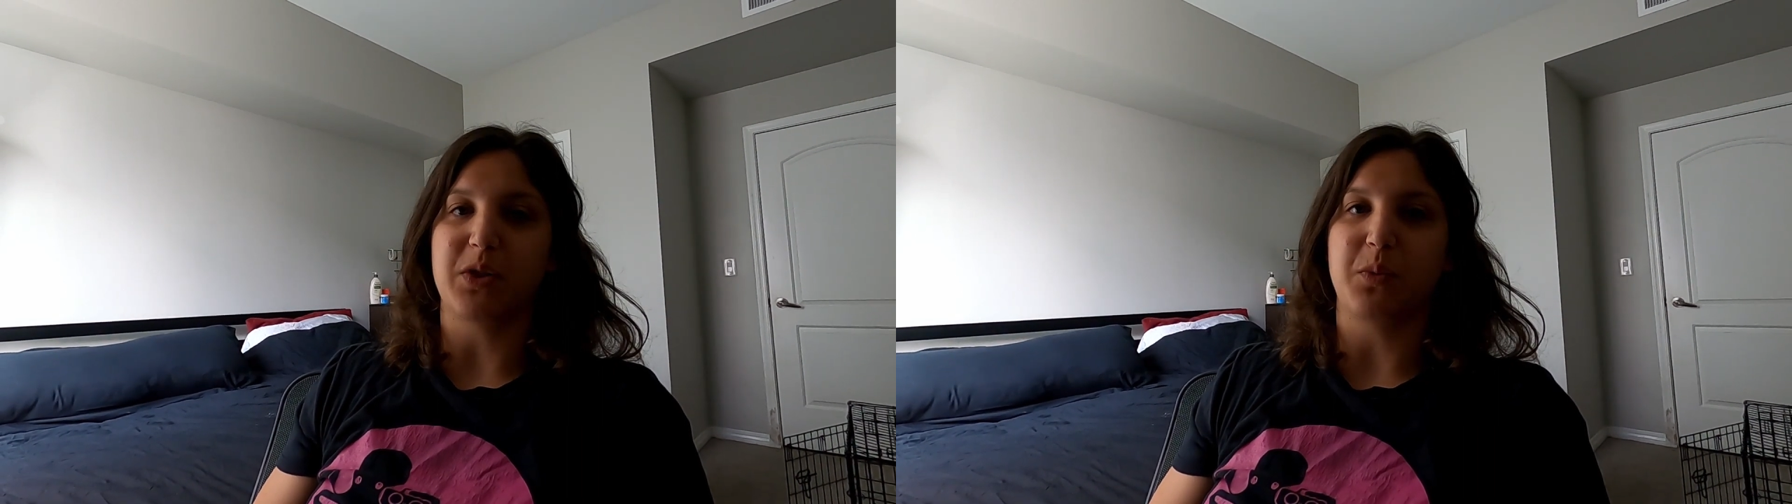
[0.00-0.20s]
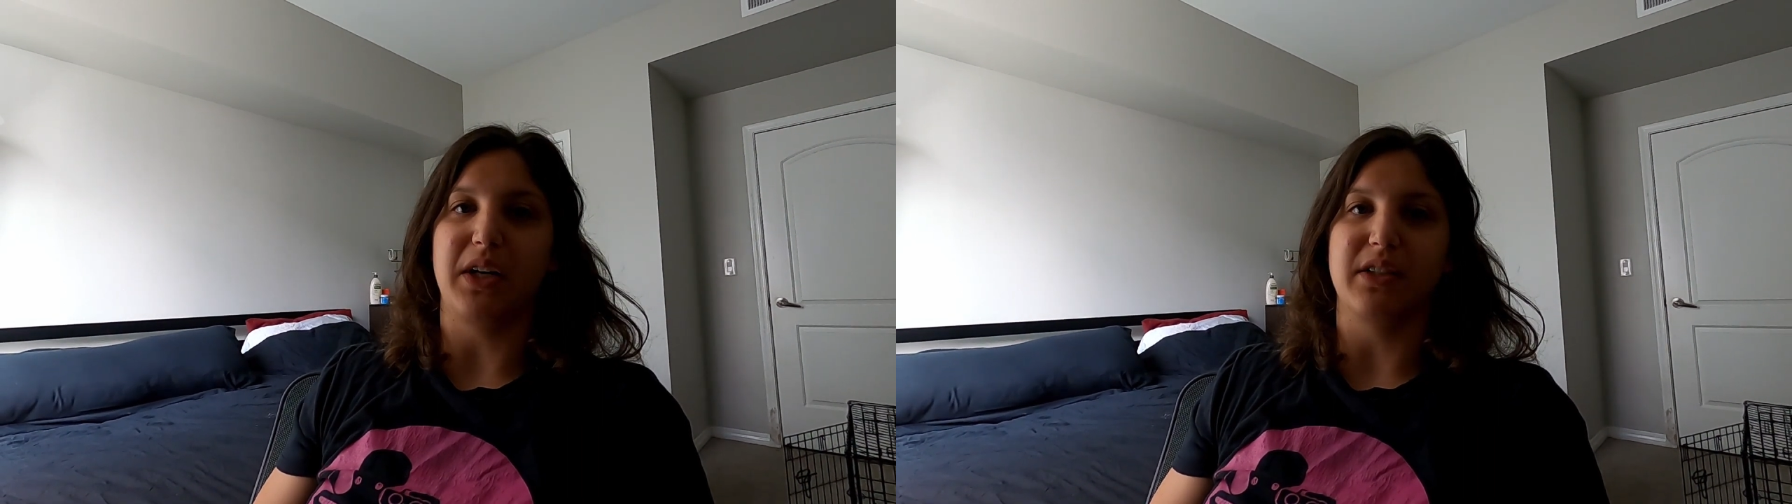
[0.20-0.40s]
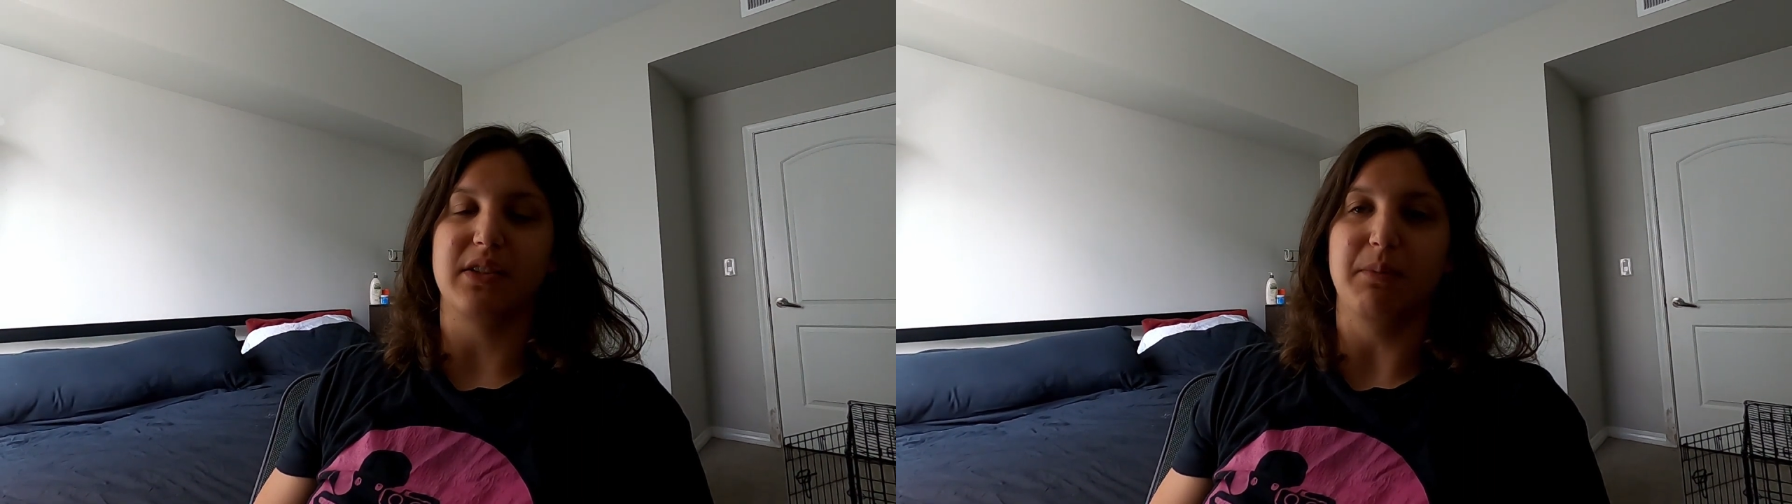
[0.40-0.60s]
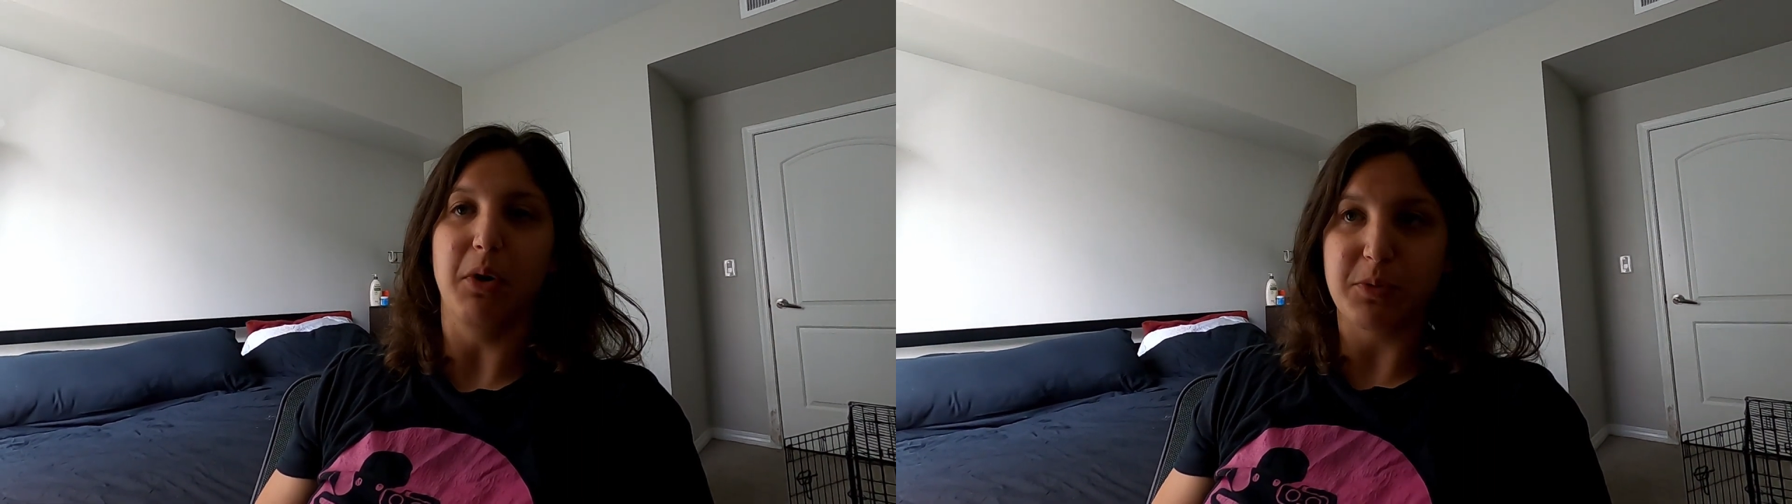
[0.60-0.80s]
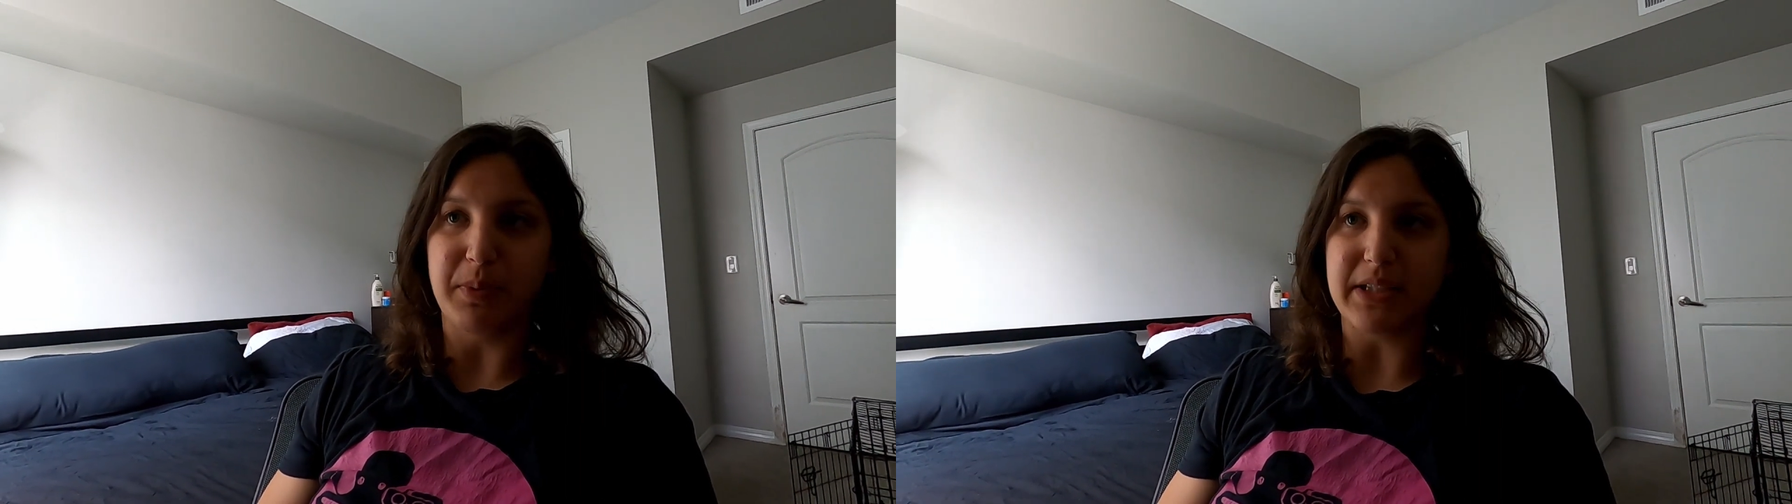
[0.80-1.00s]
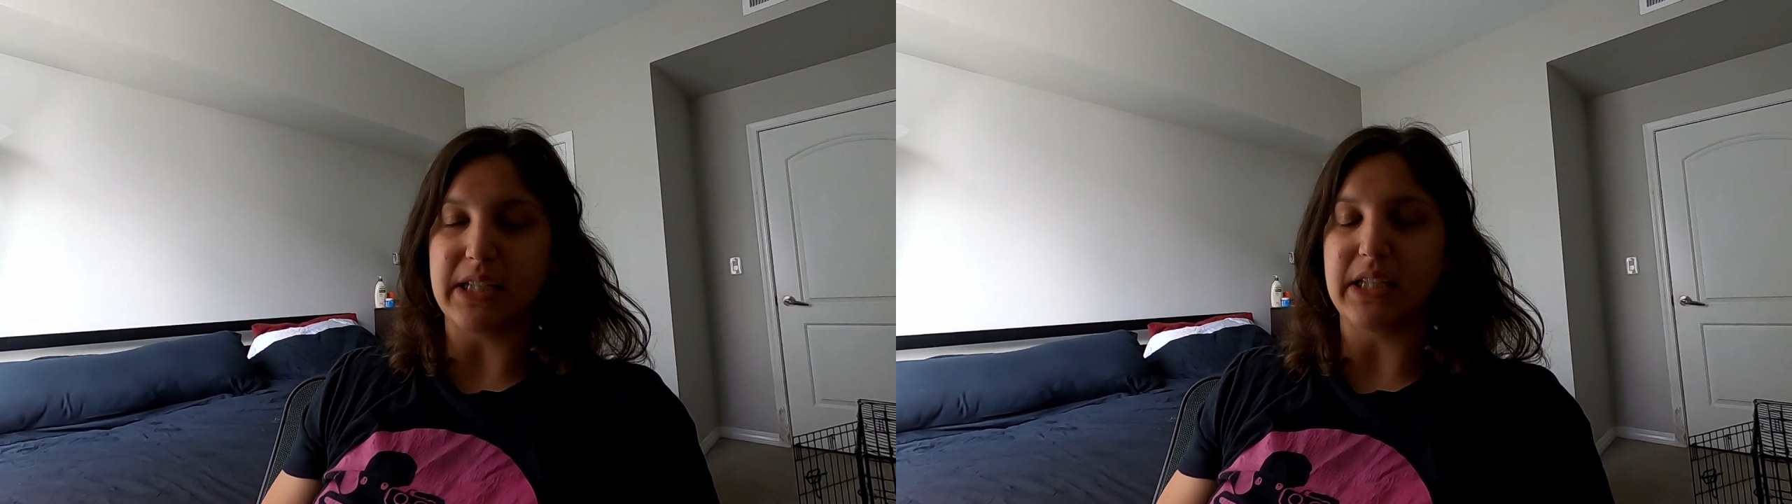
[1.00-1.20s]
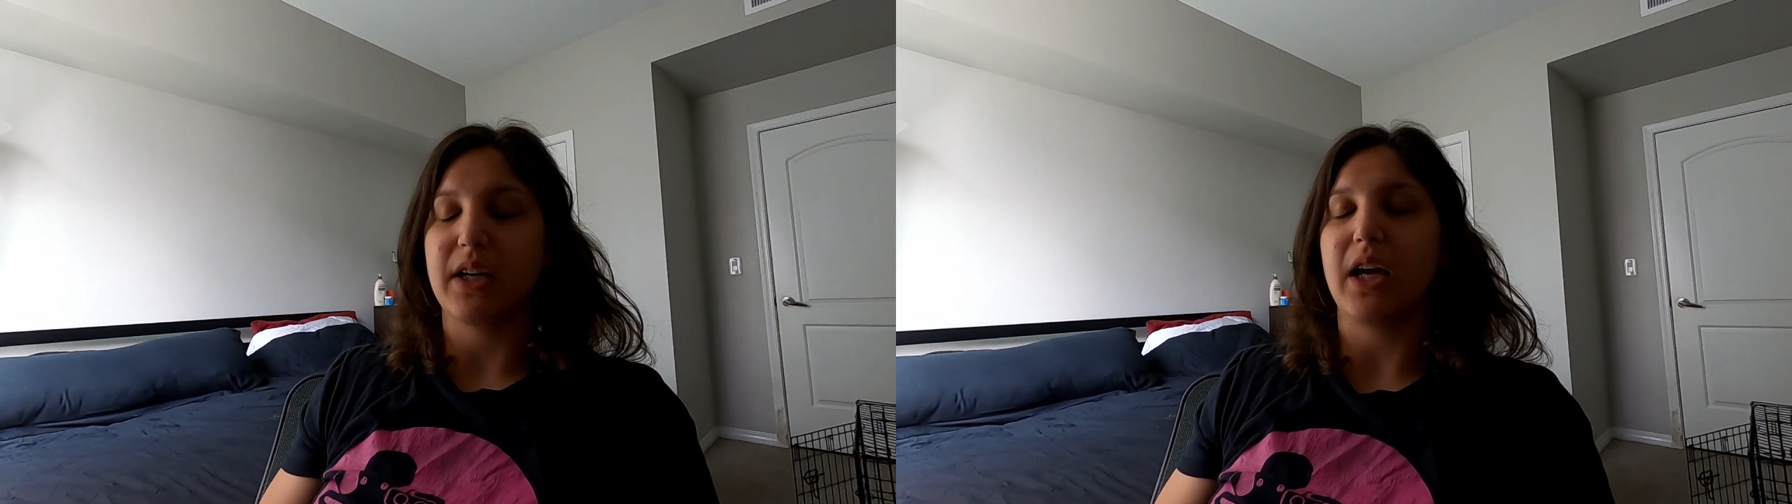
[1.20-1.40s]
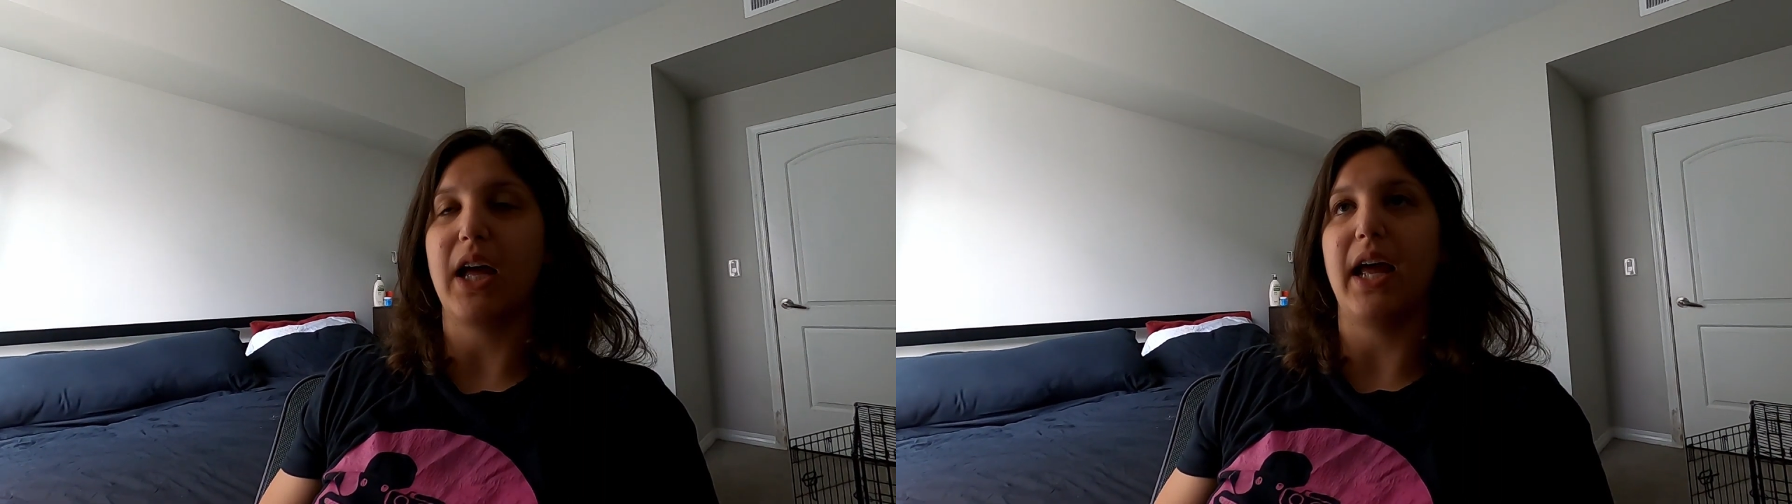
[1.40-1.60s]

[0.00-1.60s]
That's when it's the most busy,